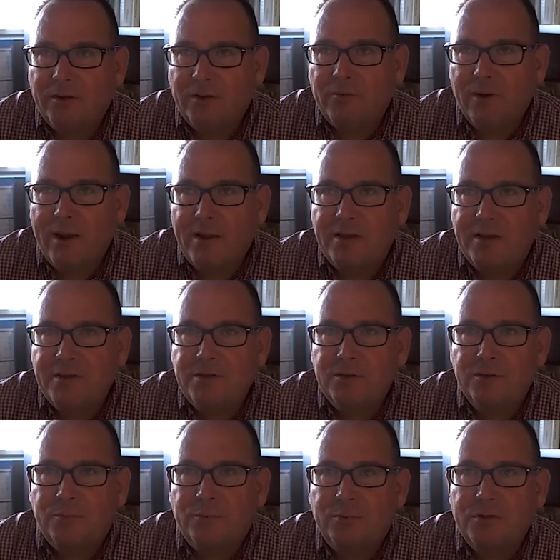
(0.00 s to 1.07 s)
getting ready
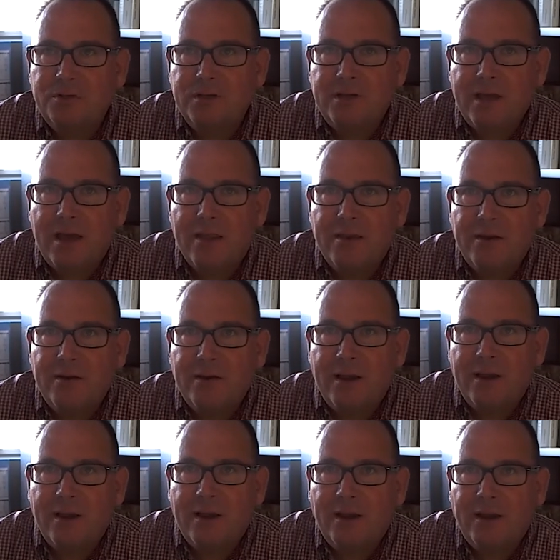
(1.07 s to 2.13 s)
to put together
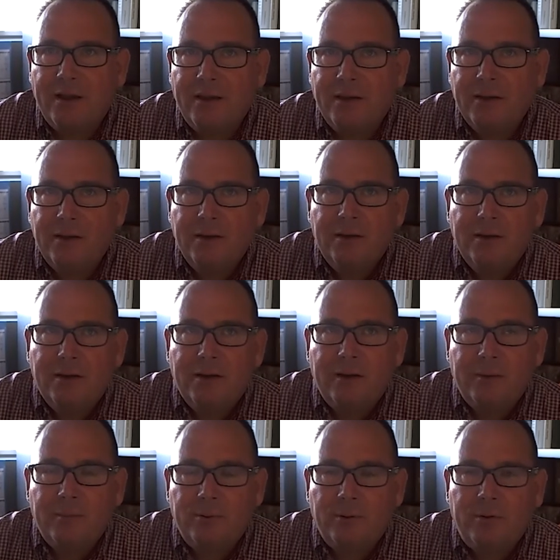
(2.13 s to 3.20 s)
a
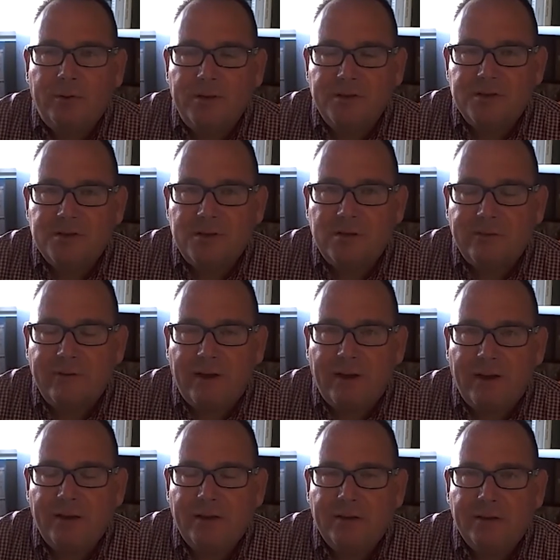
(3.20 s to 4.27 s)
employee
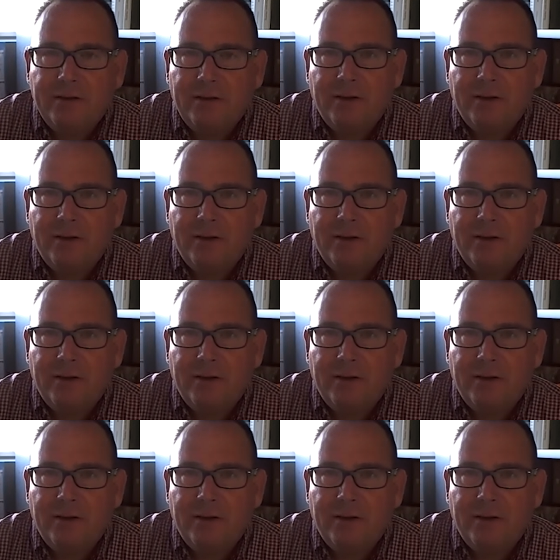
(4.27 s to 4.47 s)
survey.